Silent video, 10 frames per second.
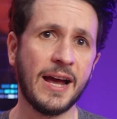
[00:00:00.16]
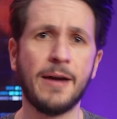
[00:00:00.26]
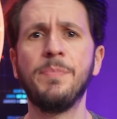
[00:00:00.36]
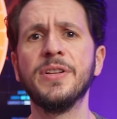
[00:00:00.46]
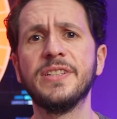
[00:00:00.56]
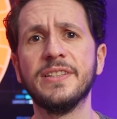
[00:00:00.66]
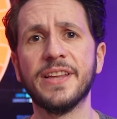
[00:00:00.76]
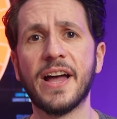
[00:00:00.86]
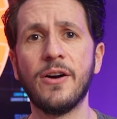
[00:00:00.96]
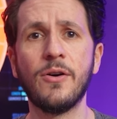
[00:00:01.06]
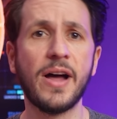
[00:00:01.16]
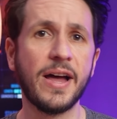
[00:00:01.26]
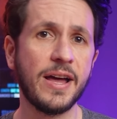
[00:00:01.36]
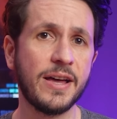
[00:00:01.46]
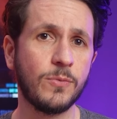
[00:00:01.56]
Up until now,
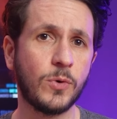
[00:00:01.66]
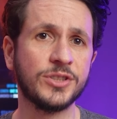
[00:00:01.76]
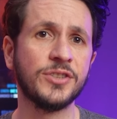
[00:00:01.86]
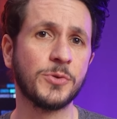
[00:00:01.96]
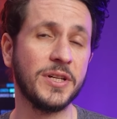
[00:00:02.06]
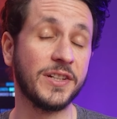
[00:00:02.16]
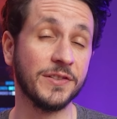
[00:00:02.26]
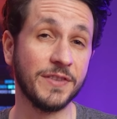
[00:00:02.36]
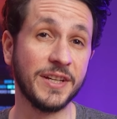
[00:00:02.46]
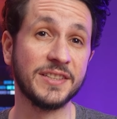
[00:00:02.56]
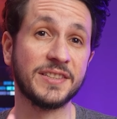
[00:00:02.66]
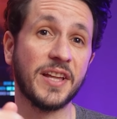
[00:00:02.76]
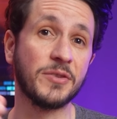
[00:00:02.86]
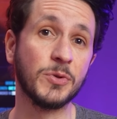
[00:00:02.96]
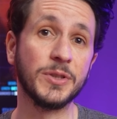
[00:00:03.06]
I wasn't really convinced
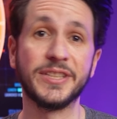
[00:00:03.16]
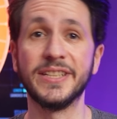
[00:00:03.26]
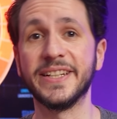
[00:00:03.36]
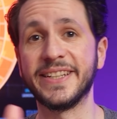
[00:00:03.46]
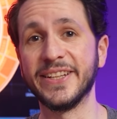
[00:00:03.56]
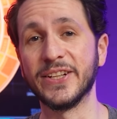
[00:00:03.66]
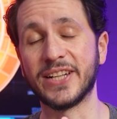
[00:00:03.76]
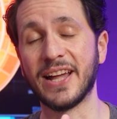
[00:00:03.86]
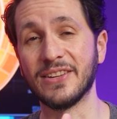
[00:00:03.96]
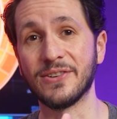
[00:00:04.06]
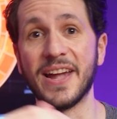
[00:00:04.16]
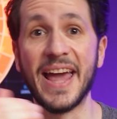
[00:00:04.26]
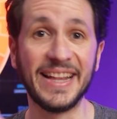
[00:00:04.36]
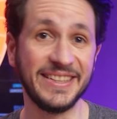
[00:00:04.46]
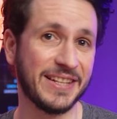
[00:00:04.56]
that we'll see a Kindle Color
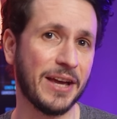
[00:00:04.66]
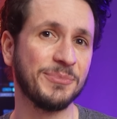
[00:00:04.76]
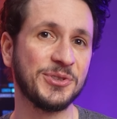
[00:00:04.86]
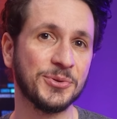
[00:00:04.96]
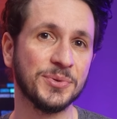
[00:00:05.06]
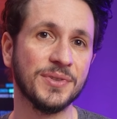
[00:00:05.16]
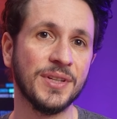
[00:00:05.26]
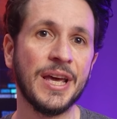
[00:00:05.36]
anytime soon,